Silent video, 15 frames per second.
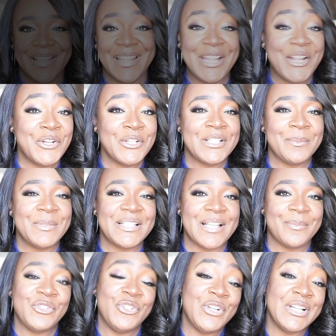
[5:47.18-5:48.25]
Here are some
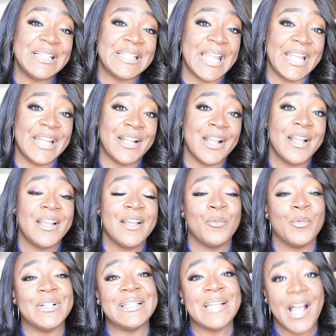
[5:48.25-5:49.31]
steps you can take
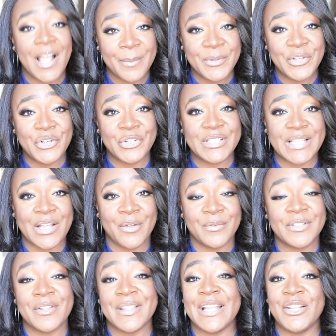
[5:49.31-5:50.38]
when timing yourself
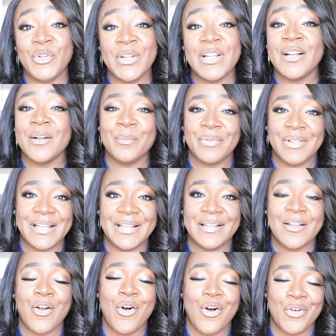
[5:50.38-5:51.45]
so that you can complete
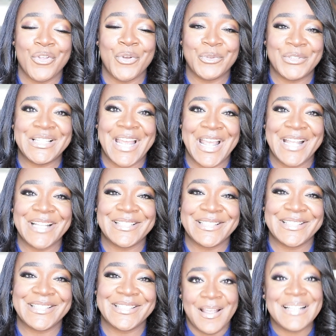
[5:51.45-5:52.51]
all those
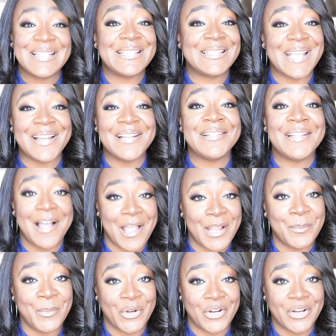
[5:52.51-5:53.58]
tasks. Set a
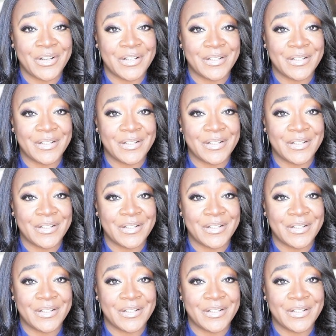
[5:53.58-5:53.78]
timer.